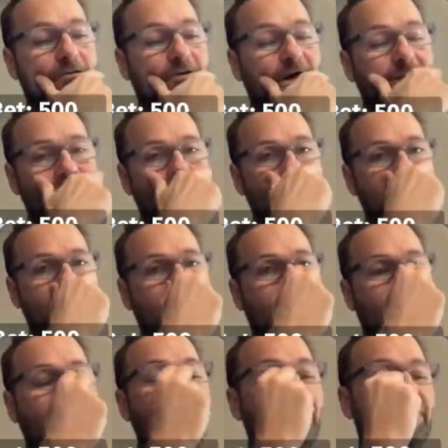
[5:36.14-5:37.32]
Foxen is in the
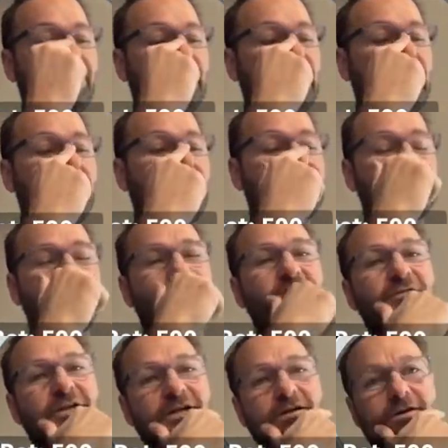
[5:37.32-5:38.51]
cutoff, and he makes it
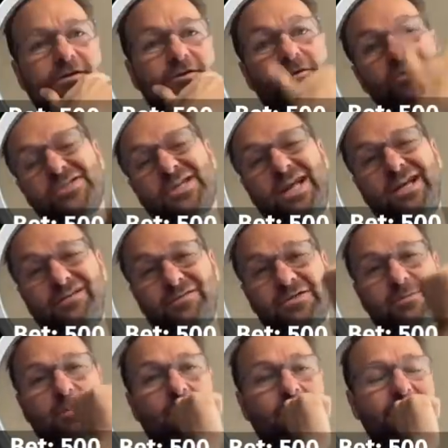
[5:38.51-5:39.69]
1,500, which is kind of a
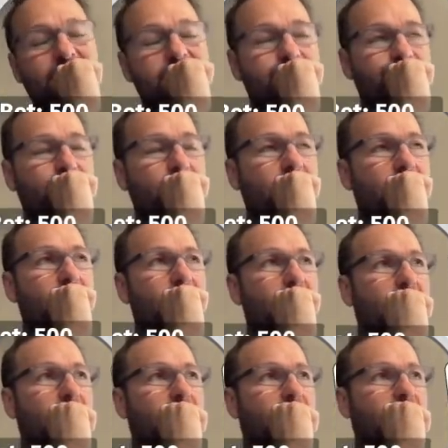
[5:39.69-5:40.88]
small raise.
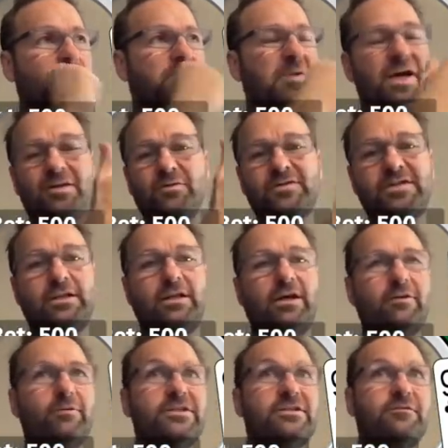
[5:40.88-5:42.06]
I don't see a
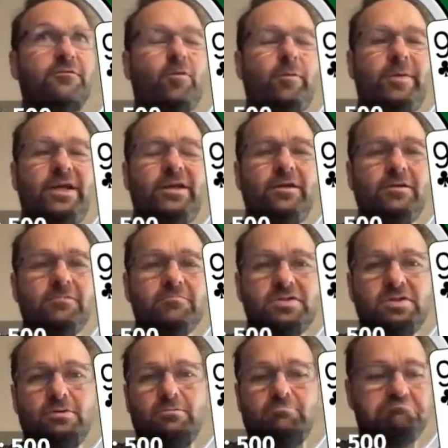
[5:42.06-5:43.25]
lot of reason to 4-bet here,
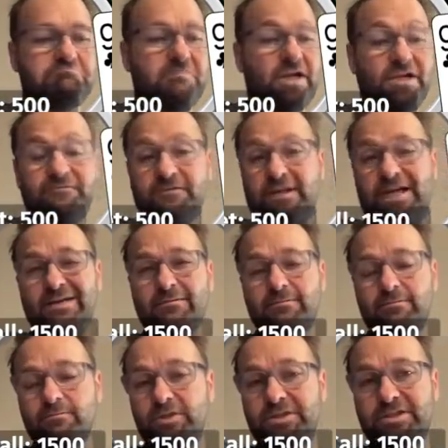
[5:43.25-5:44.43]
so I flat,
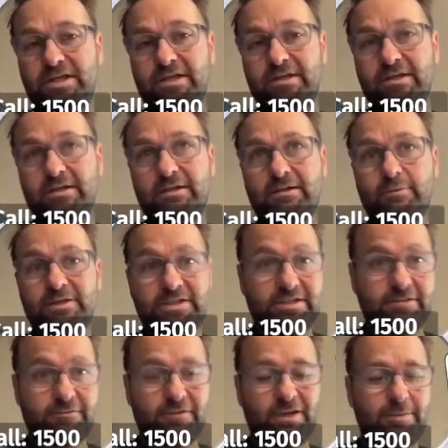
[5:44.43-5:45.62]
and we
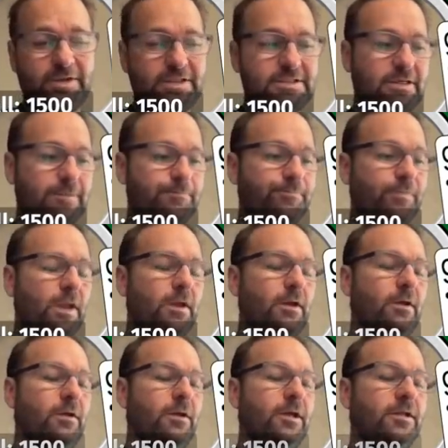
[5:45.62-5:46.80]
take the flop heads up.
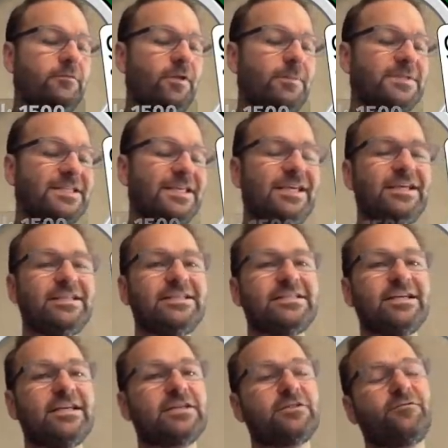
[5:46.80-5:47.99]
And the flop is king
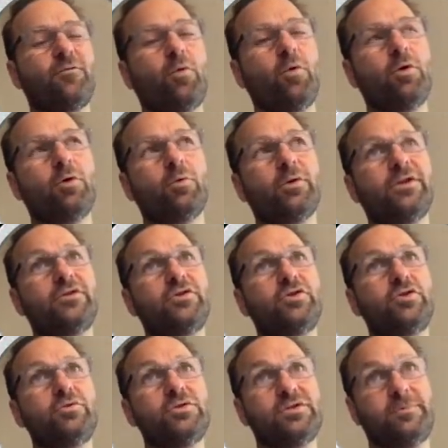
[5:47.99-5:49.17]
6-4 with
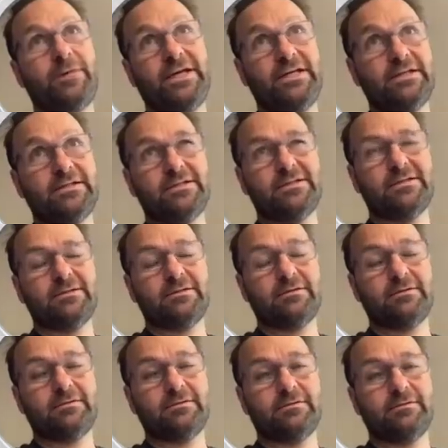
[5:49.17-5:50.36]
two spades.
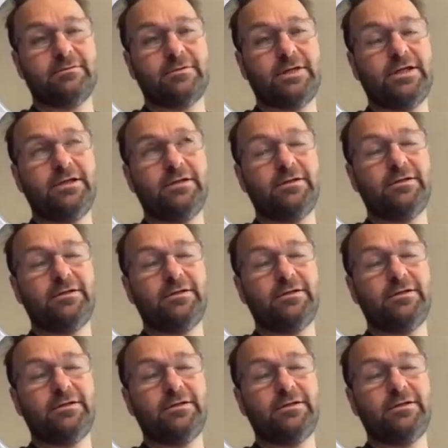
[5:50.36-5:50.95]
Okay.